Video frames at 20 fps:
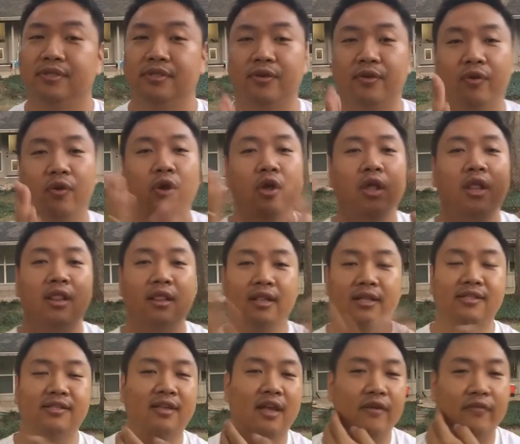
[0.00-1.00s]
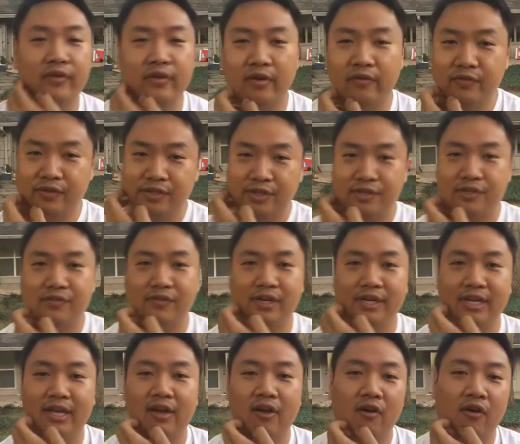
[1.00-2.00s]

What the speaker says: So let's have a conversation right now.